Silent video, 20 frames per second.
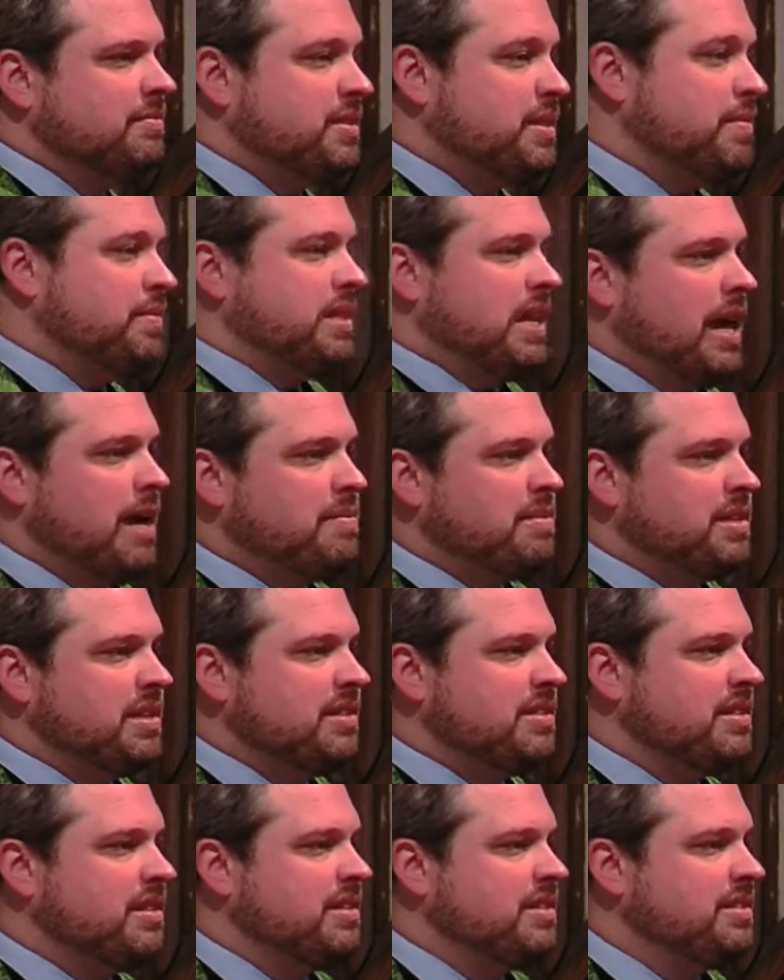Sometimes
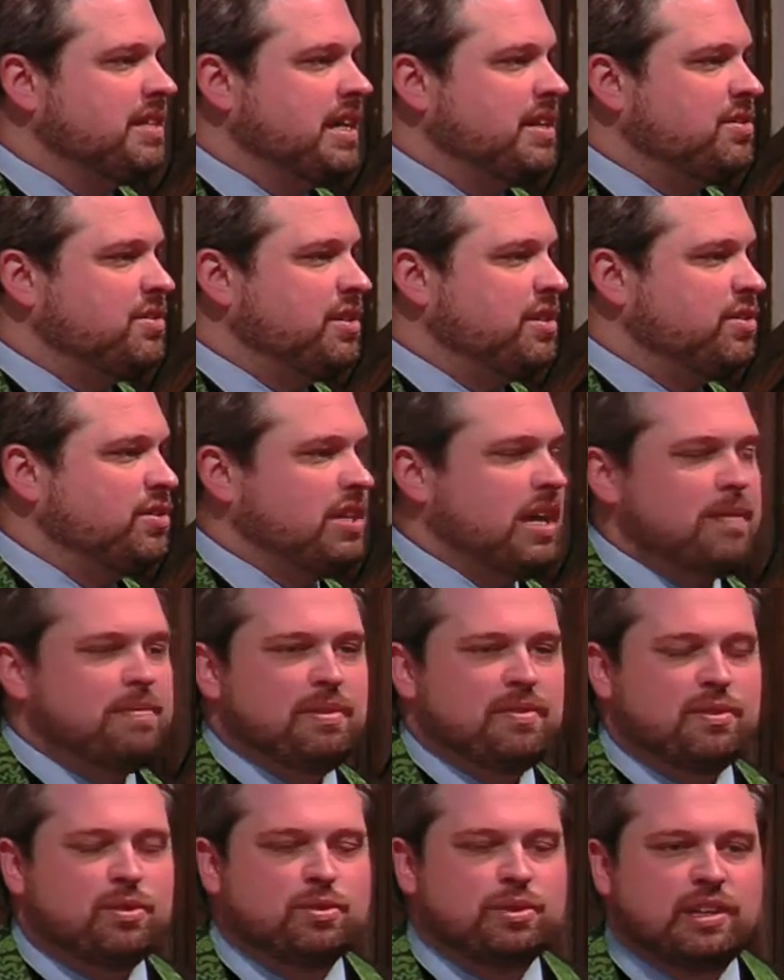it takes the shape
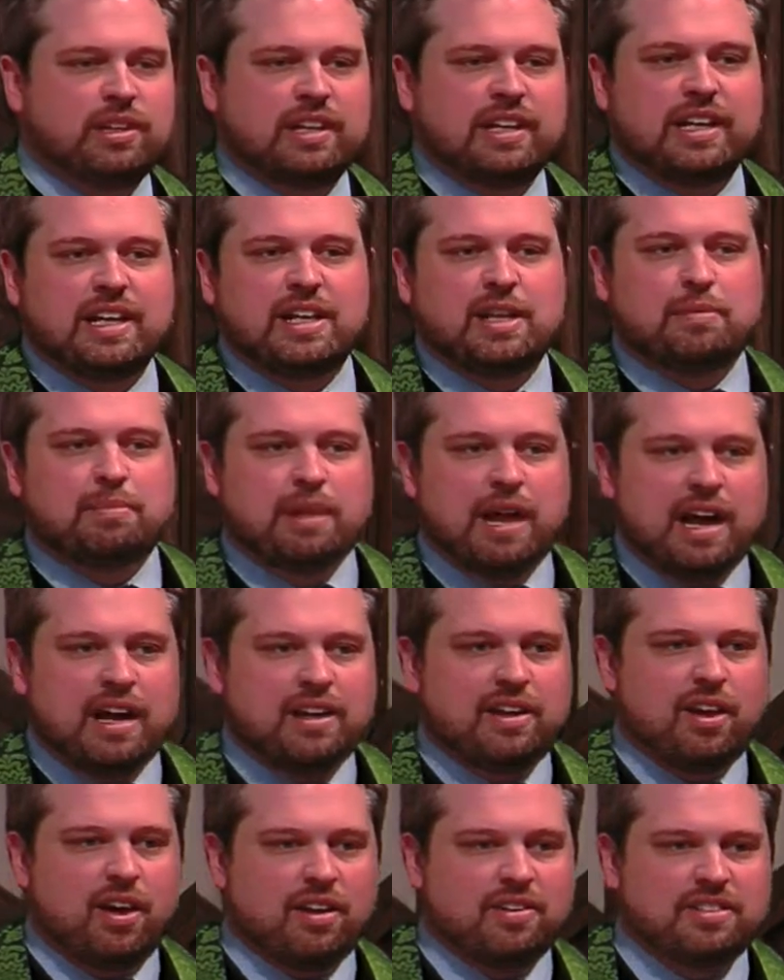of grilling in the
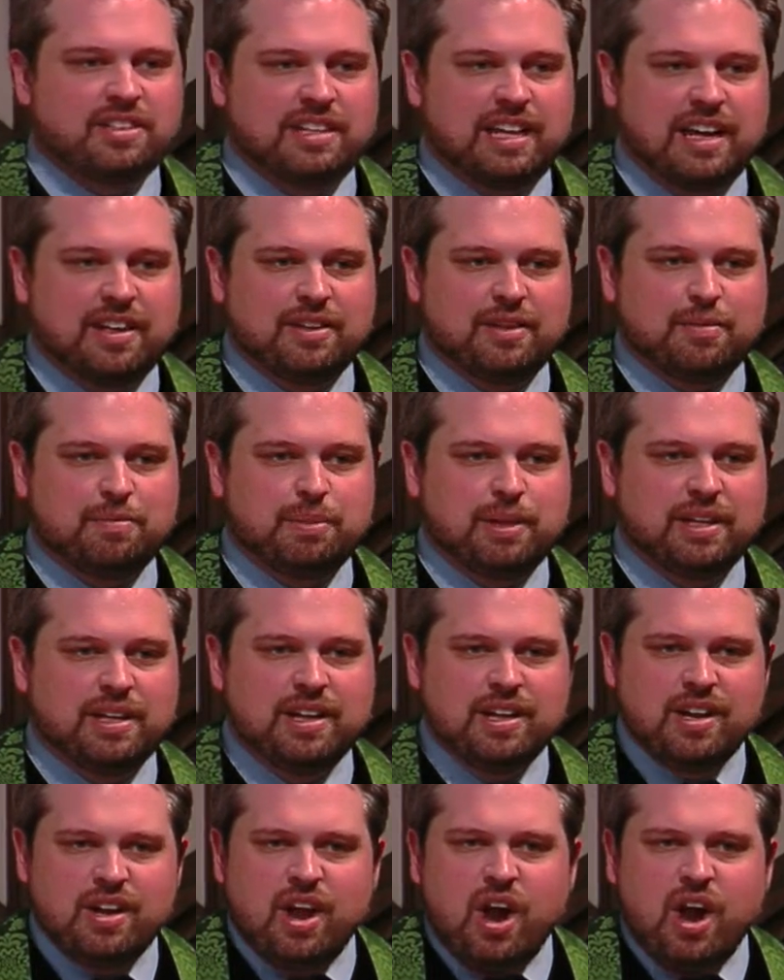backyard together, but